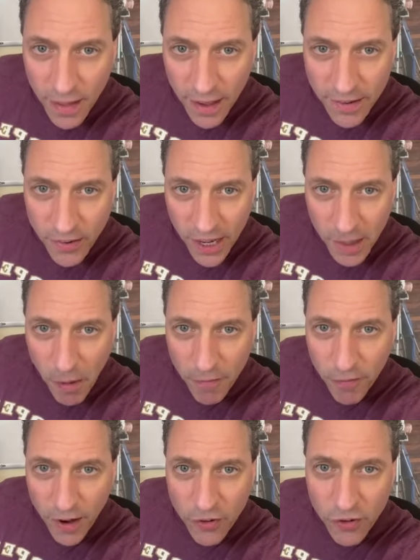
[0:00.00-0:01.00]
Excited
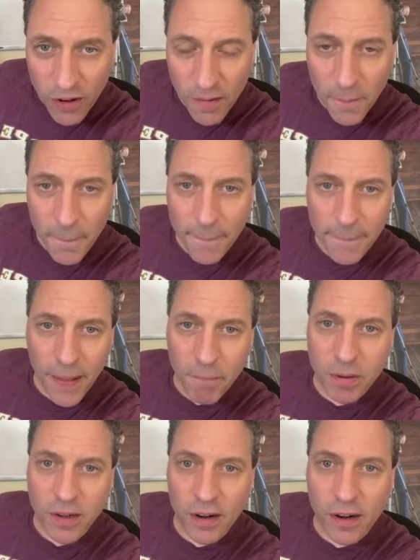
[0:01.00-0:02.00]
about Frasier?
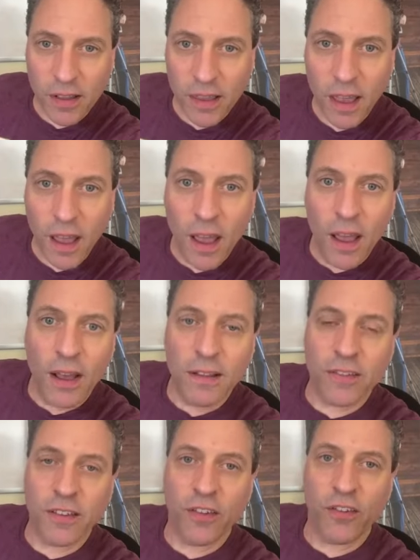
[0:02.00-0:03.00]
Not particularly,
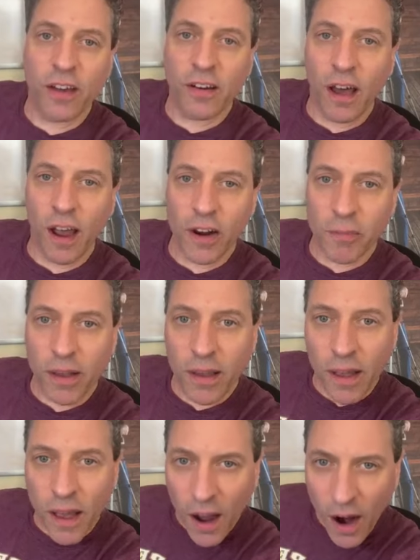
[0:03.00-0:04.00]
unless they decide to hire
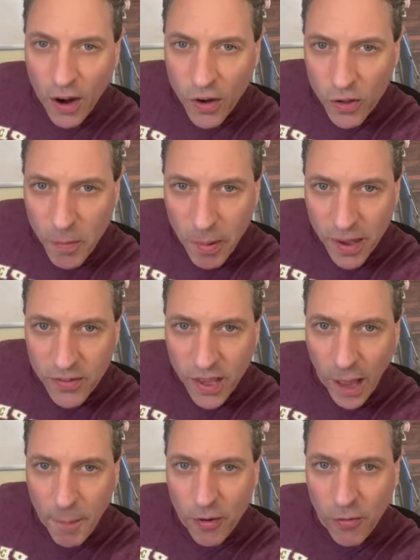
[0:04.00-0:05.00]
me. Are you the best
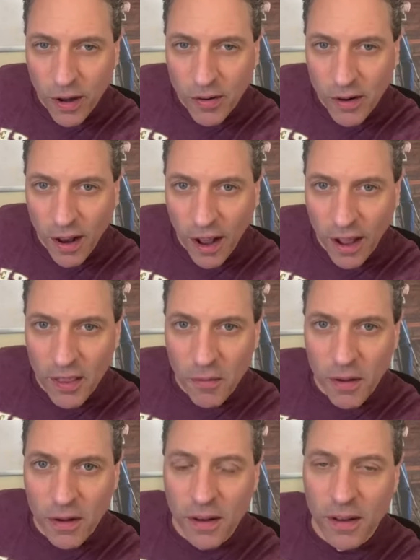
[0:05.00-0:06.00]
comic writer in
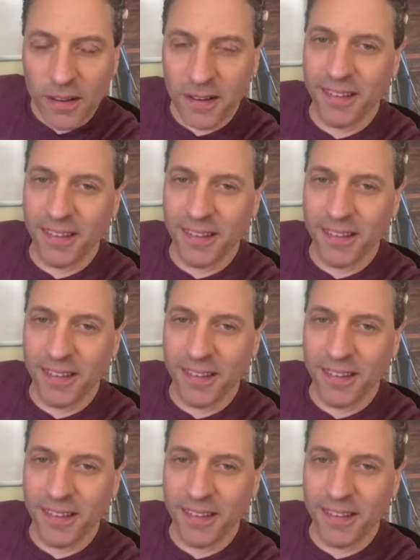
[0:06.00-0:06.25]
Hollywood?